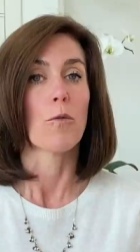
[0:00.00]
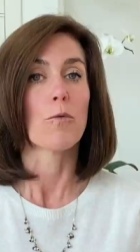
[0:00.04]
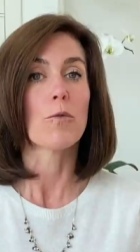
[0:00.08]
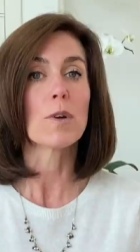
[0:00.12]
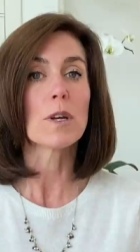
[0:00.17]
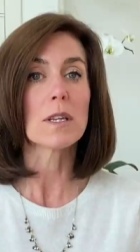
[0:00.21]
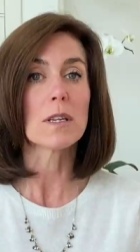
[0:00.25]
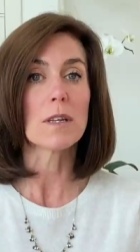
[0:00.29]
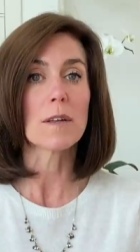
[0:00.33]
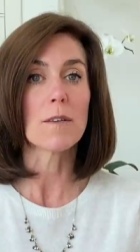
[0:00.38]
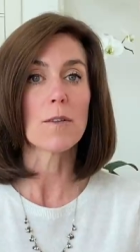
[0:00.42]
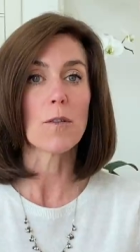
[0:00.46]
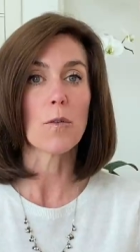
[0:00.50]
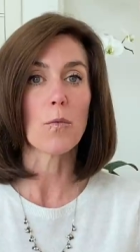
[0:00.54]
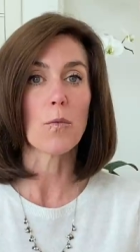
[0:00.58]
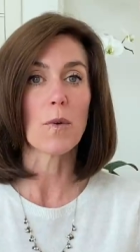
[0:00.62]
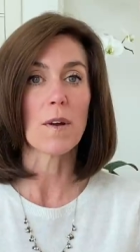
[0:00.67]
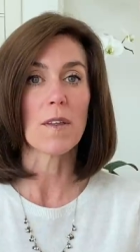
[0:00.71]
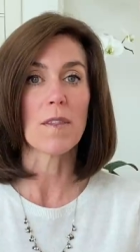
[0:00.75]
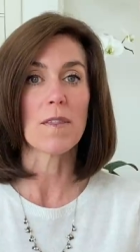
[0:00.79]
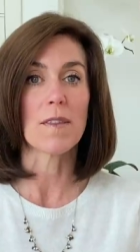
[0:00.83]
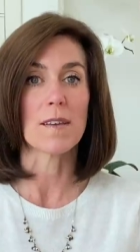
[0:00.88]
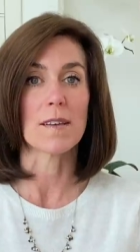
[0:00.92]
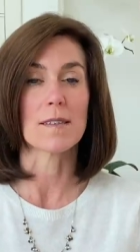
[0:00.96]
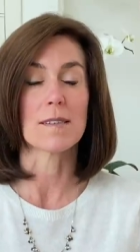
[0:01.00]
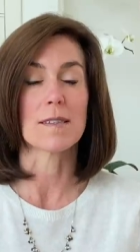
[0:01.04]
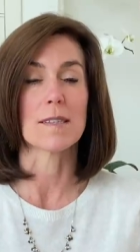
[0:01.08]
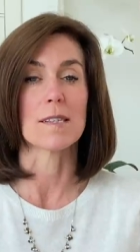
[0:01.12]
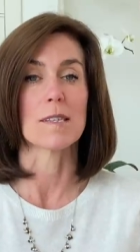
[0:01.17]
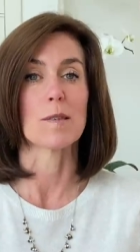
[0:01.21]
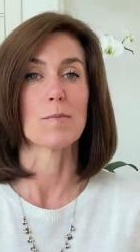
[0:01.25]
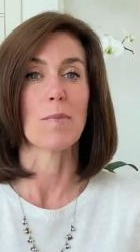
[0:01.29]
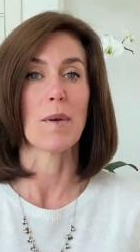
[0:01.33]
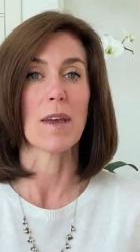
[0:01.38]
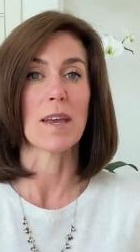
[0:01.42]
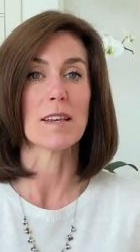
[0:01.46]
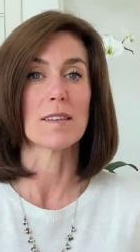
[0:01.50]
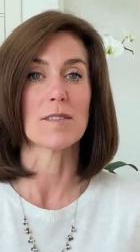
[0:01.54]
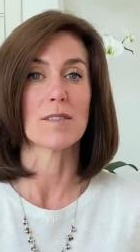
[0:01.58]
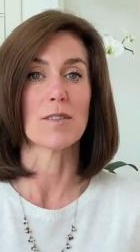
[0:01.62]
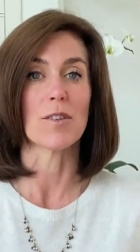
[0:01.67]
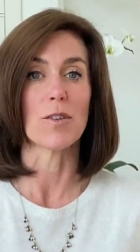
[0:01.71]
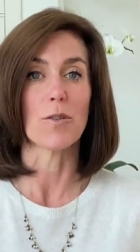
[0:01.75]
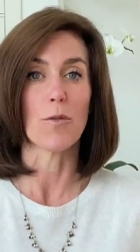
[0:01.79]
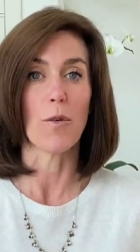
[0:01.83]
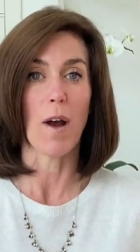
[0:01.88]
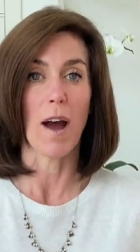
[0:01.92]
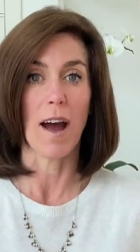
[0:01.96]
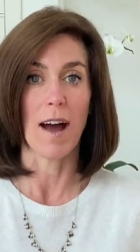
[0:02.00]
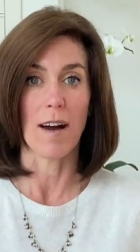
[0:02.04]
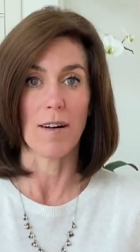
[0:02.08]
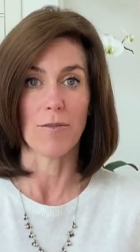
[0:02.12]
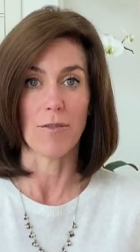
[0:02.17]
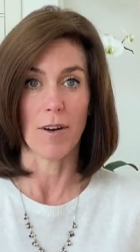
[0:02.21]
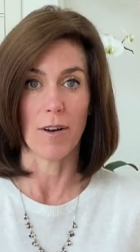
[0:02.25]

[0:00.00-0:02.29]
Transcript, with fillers: Really, the width is the space you have